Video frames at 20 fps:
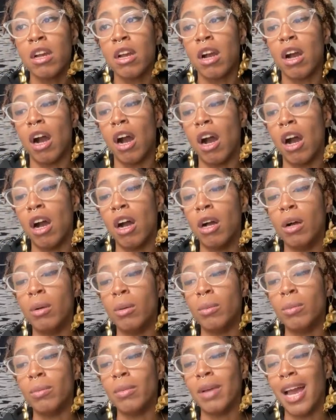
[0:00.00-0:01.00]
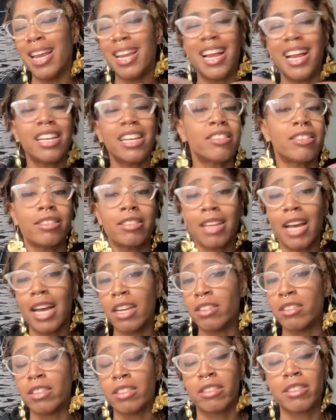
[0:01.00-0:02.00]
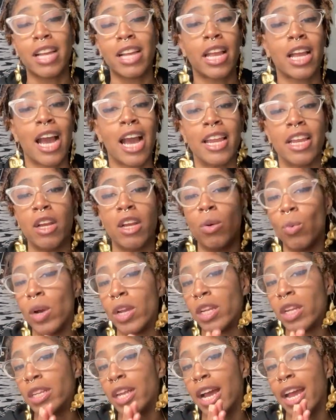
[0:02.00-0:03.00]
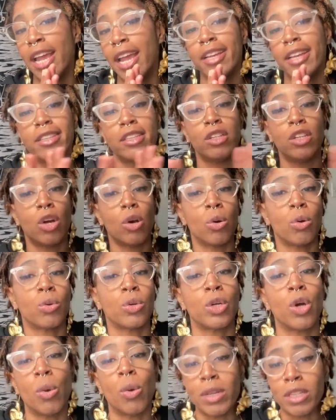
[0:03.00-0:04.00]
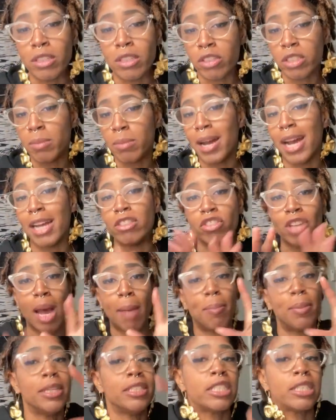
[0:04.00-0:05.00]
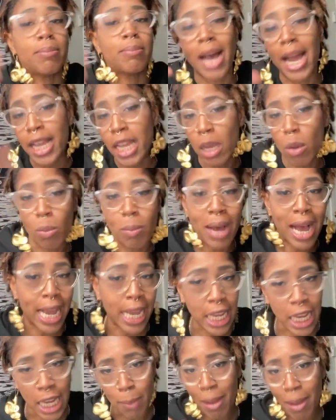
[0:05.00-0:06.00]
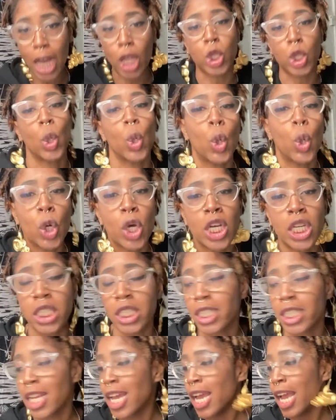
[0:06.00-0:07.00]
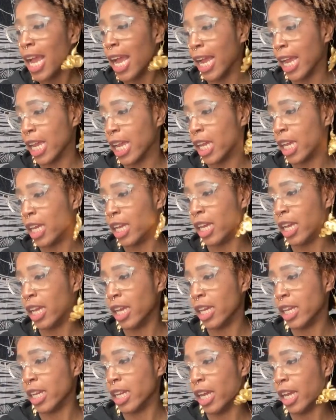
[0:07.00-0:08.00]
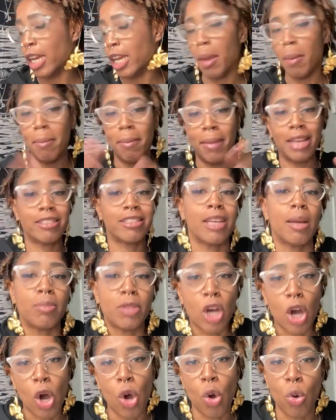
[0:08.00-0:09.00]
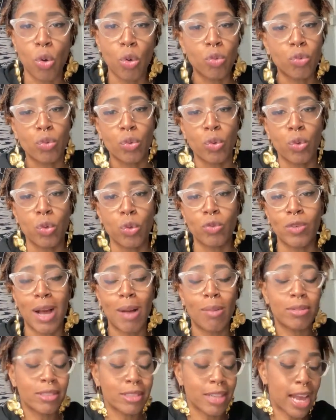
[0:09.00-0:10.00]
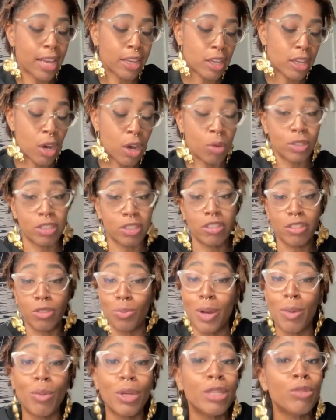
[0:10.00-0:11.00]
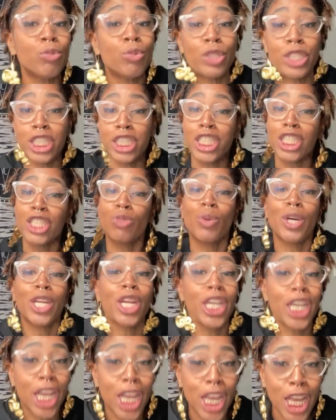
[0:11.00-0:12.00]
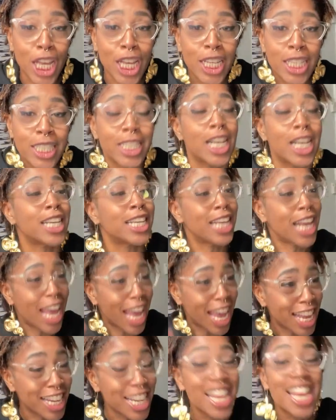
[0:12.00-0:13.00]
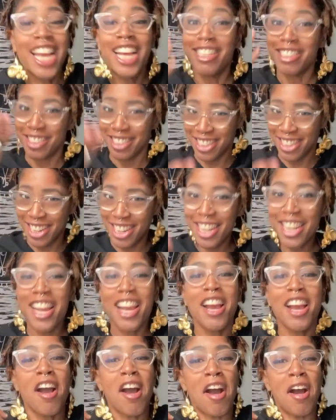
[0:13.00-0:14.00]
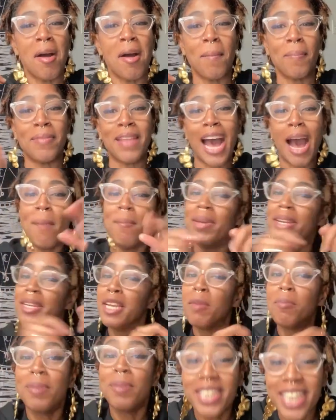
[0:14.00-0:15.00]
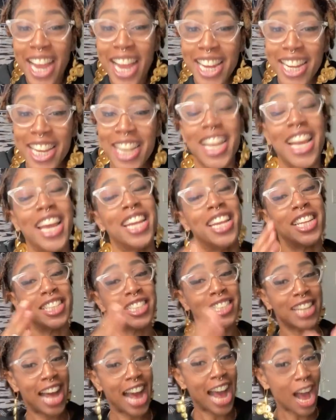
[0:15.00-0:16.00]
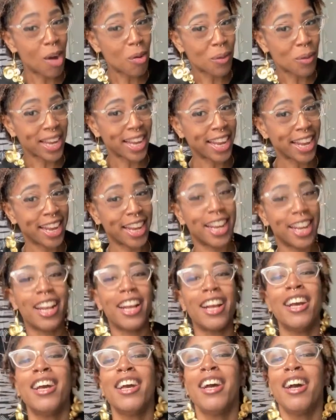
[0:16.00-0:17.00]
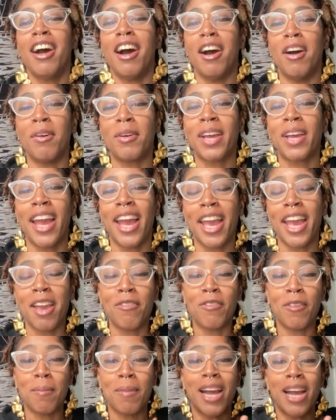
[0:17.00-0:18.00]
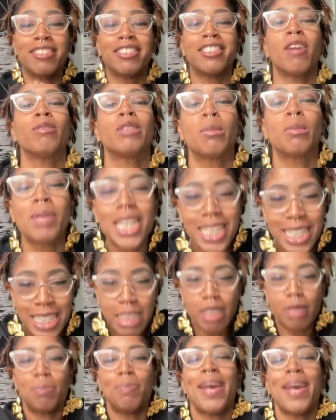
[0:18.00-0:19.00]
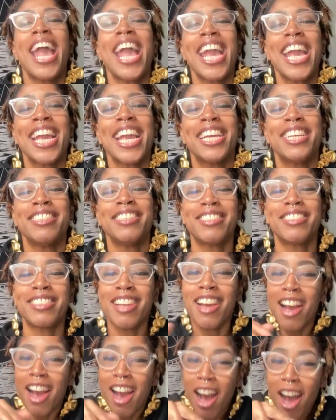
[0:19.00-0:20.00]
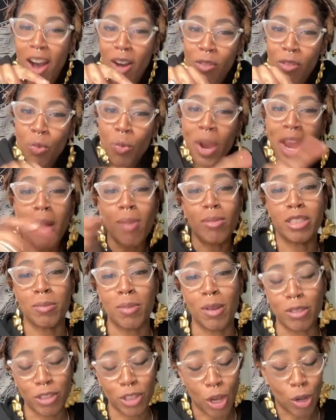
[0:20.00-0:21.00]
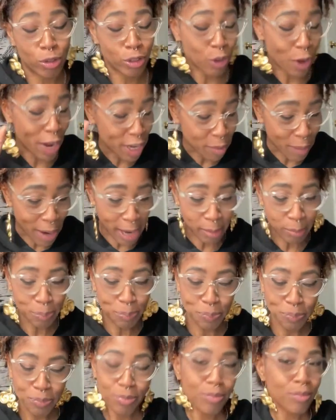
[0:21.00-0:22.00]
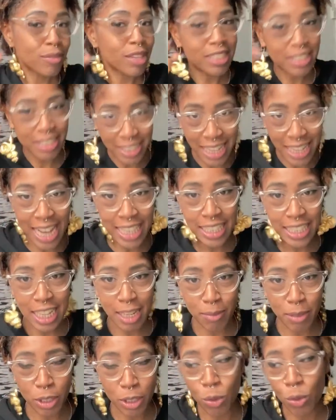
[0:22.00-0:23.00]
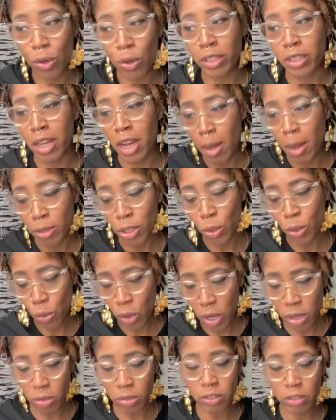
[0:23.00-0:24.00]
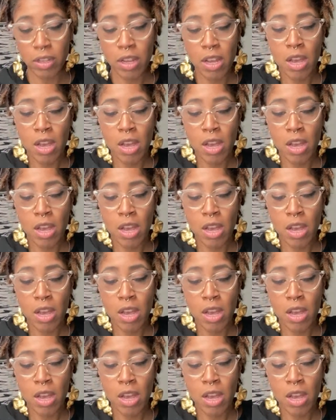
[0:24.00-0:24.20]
And I just decided, just like, I didn't want to, like, chop into my hair with my hand, my claws, and mess up the whole groove. I was like, yo, this is what it is. Again, see, not manipulating and allowing, okay, for myself to be in this space of where I'm supposed to go. So anyway, decided to keep the coils.